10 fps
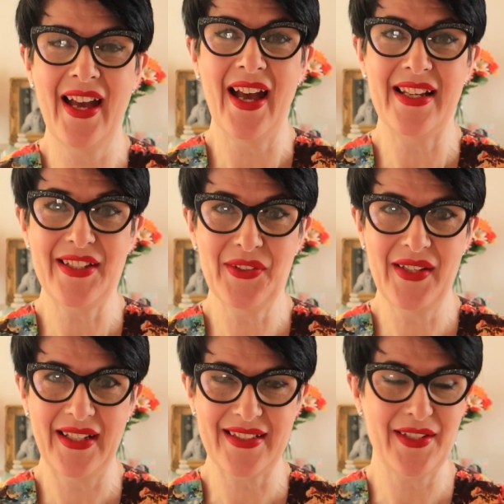until
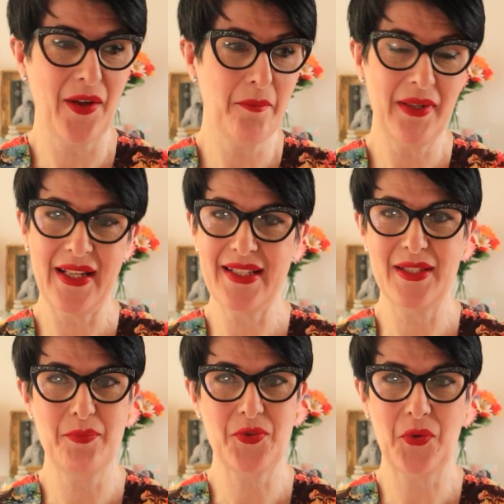next time, please
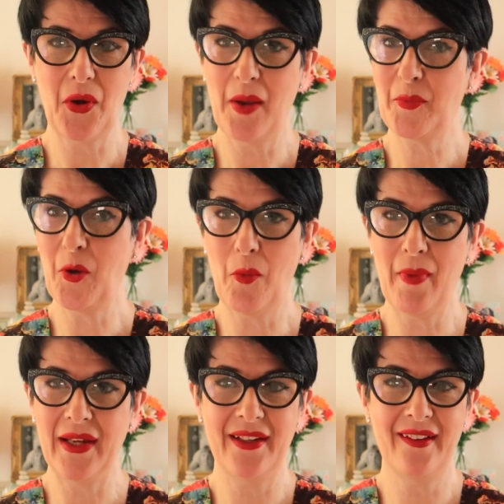subscribe,
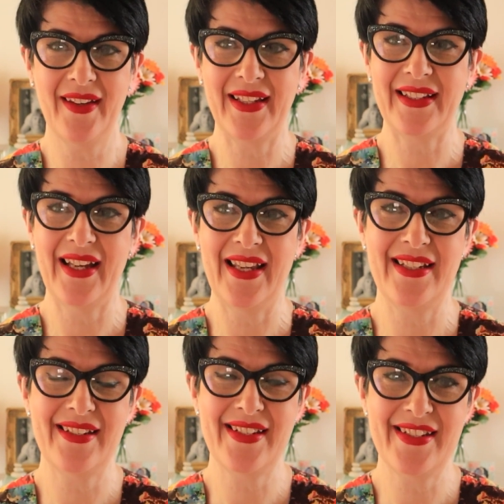comment, like
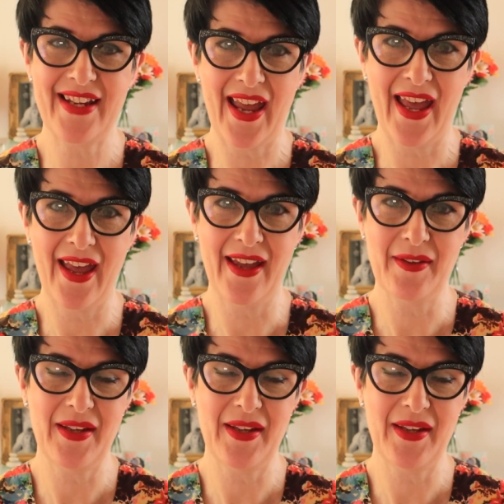and share.